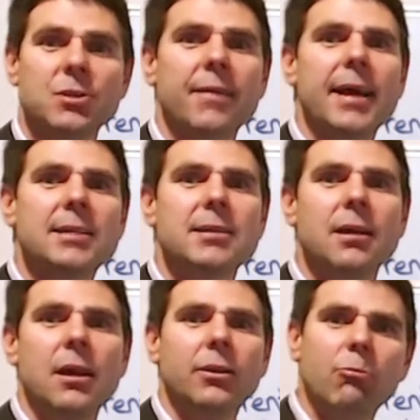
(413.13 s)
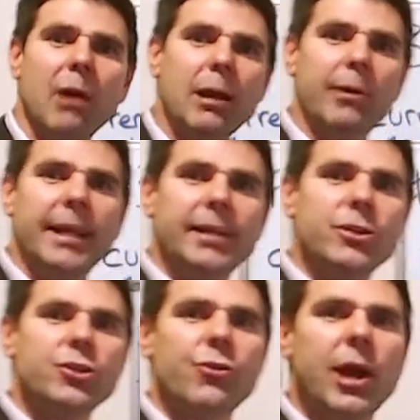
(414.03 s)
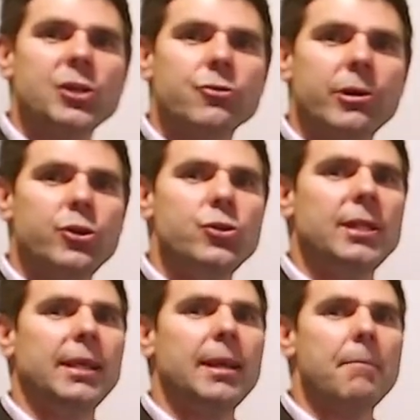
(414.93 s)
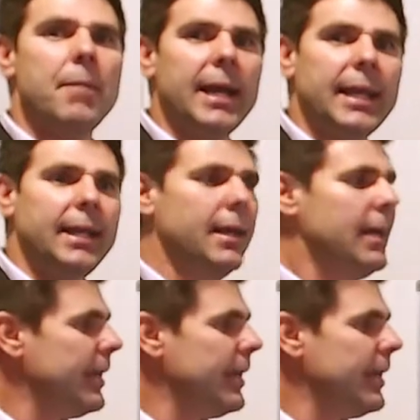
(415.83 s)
So that's the way we need to structure it, using your money,